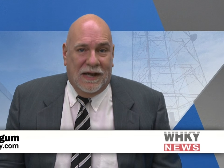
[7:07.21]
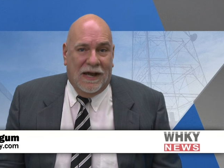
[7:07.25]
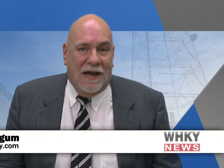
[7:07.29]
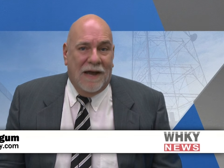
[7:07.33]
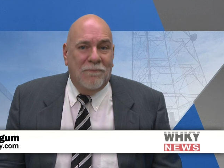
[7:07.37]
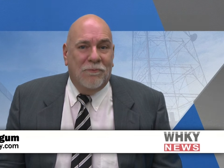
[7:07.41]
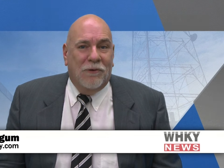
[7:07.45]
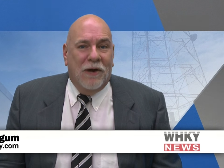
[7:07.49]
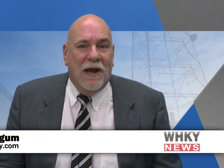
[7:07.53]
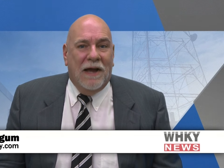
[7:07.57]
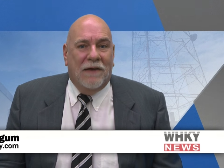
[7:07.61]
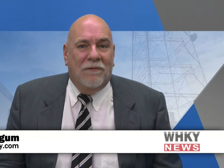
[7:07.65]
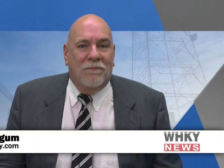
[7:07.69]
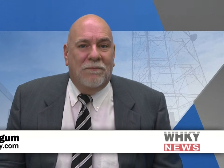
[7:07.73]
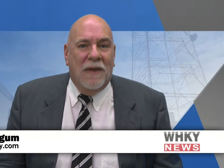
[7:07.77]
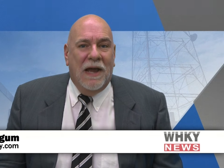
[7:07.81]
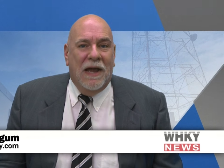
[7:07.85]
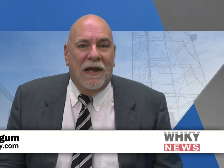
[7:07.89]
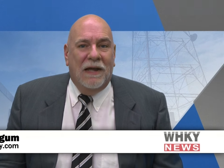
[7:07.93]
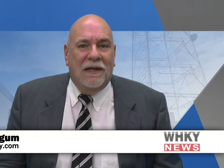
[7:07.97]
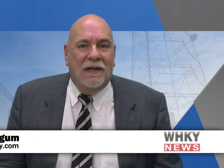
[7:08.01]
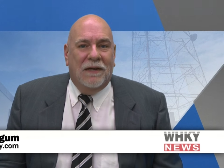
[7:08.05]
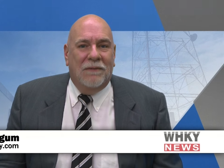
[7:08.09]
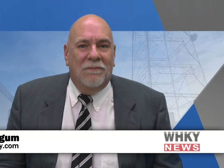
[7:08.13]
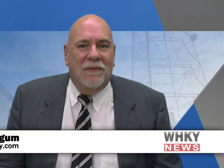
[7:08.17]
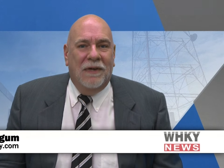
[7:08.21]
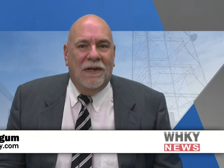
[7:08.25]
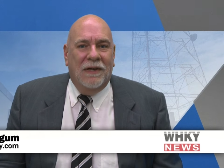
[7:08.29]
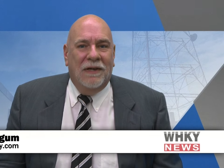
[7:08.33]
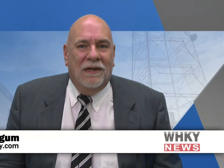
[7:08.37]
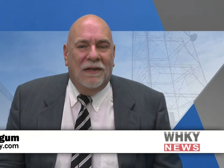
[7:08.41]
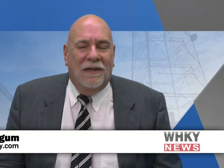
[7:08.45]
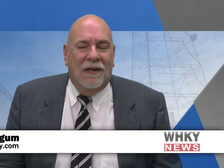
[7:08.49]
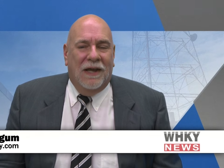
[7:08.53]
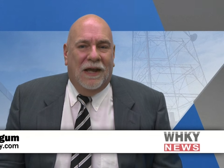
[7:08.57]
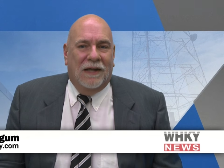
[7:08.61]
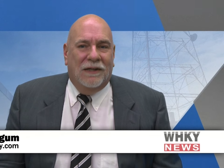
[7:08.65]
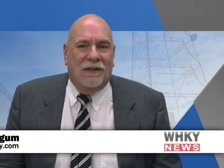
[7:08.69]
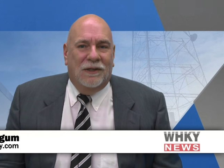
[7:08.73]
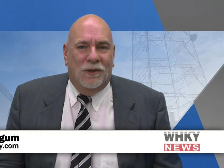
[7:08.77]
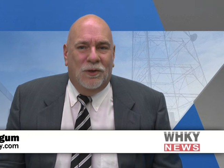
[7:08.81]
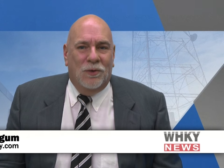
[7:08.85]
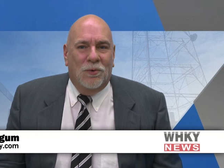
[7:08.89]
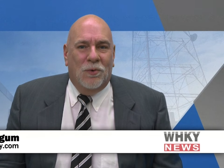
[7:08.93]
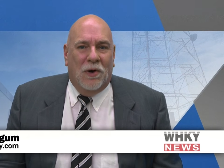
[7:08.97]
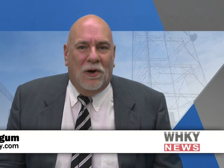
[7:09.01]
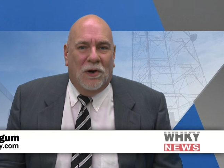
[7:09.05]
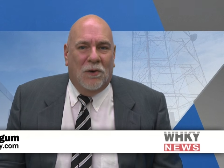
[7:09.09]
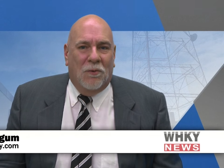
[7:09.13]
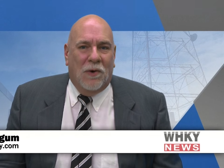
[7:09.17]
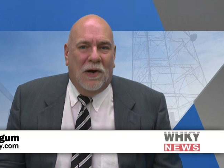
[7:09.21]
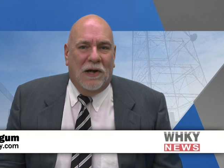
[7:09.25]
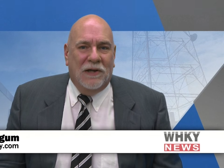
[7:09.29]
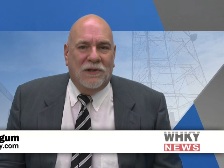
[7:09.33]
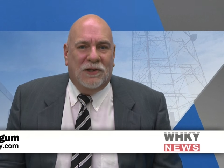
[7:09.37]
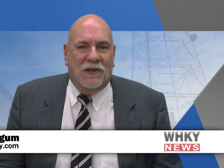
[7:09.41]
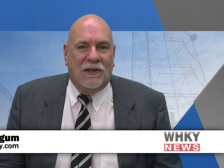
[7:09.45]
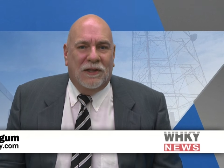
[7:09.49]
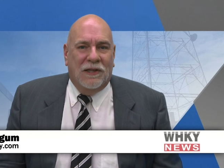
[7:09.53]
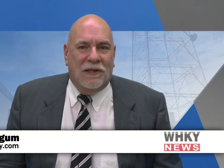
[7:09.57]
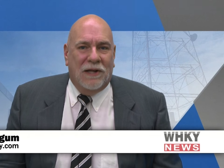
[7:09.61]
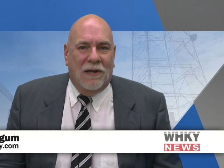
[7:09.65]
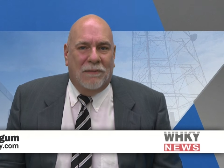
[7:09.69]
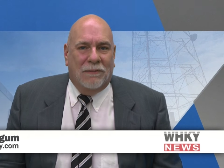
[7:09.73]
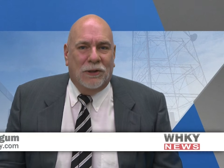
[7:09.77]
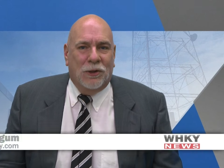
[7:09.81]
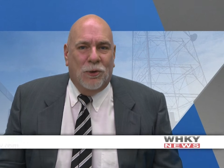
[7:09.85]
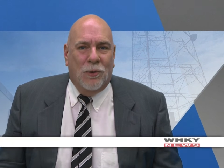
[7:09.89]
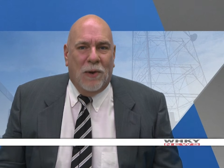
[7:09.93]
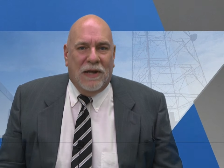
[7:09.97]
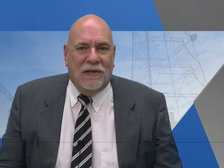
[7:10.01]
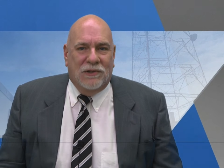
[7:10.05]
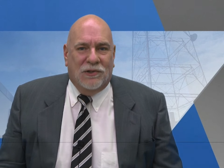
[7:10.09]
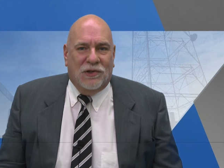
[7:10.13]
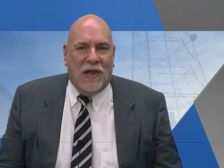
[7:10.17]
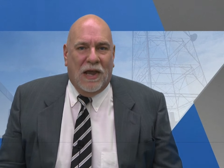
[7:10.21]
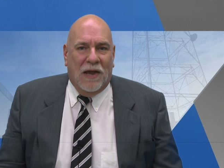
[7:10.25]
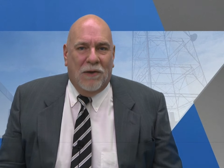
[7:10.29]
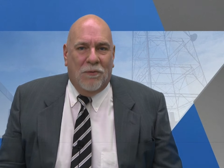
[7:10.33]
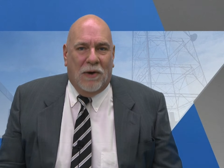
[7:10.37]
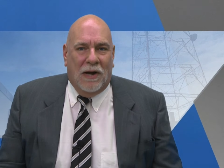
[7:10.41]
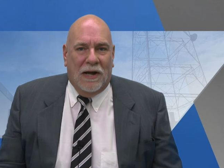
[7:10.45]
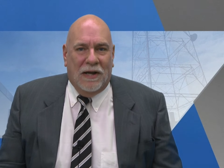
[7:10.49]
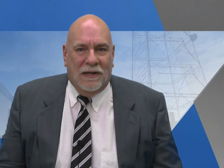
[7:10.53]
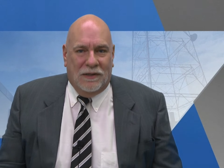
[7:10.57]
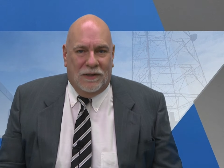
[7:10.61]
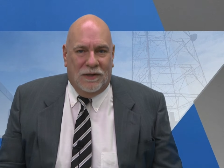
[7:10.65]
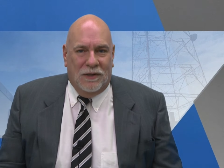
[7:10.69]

I'm Ralph Mangum, and you are watching the WHKY